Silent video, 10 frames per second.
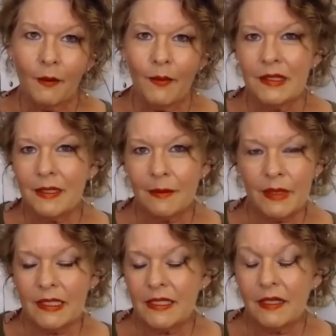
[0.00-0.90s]
when
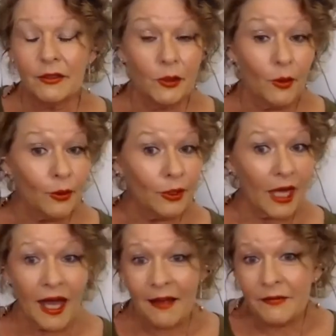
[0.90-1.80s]
somebody tells you, oh, you
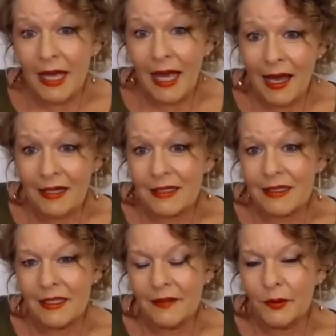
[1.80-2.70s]
have to act
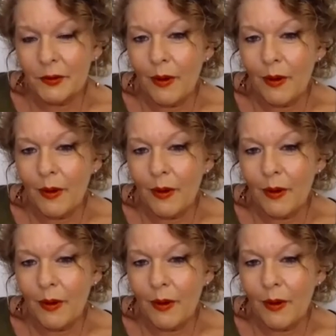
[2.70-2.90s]
as if you